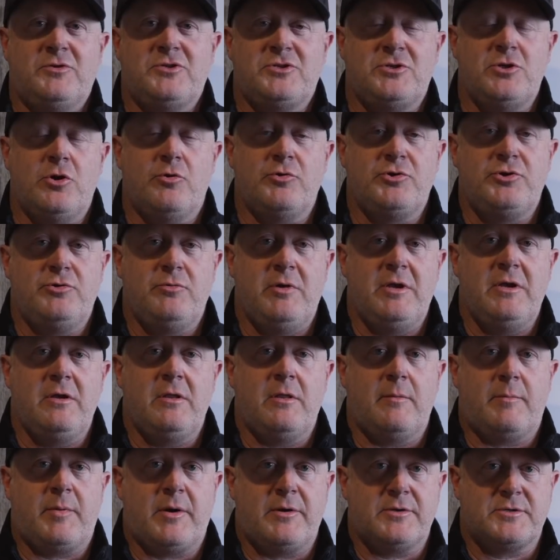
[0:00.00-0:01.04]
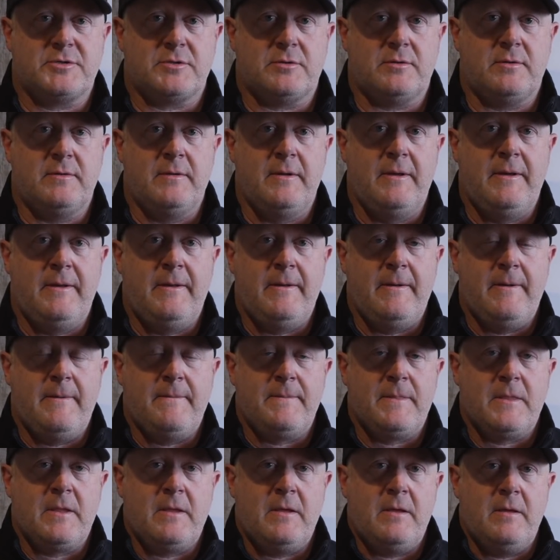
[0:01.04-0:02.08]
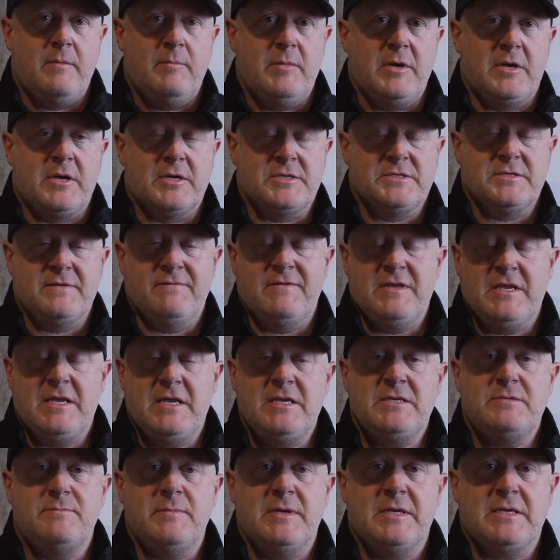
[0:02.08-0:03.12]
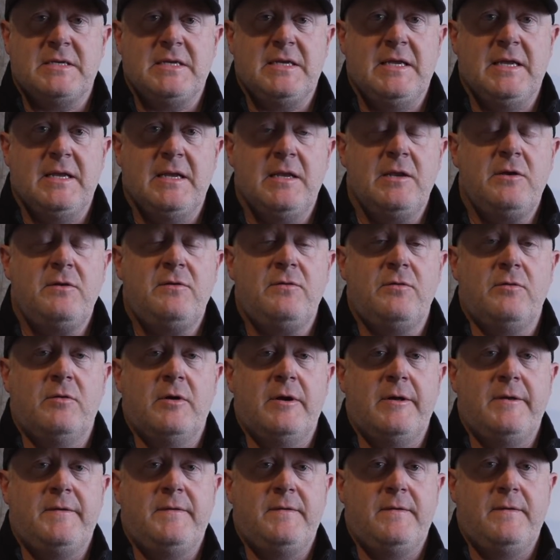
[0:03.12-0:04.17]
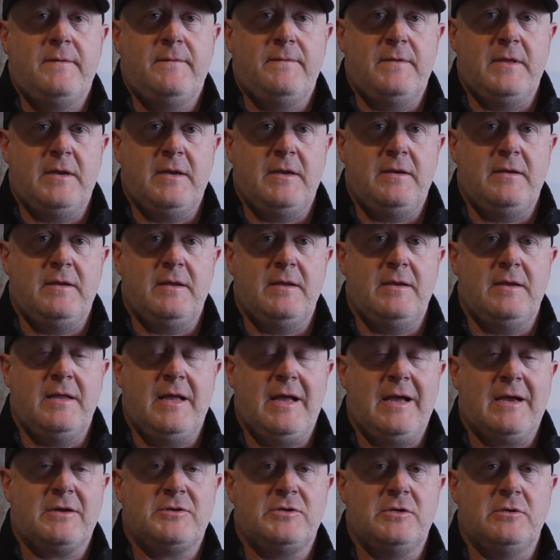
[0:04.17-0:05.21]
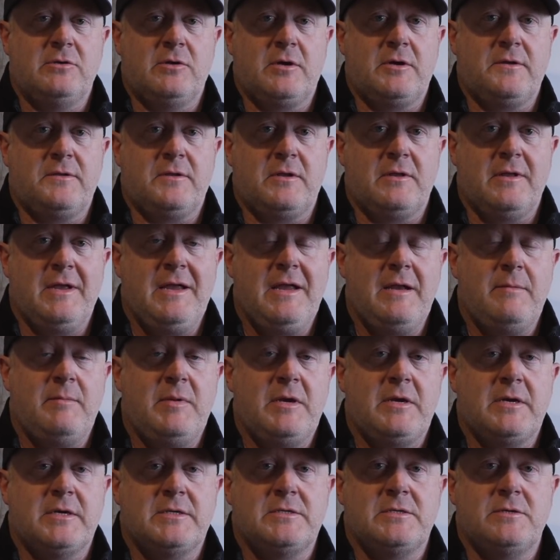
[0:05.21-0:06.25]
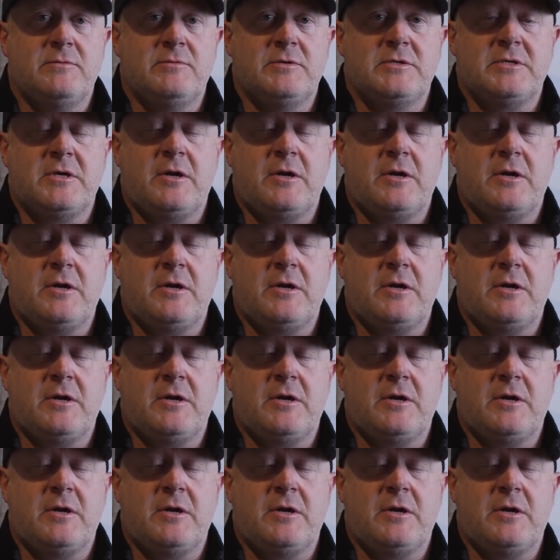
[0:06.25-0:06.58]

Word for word: snowshoe into the parcel because of the easement to get into it than it did to actually look at the land because it was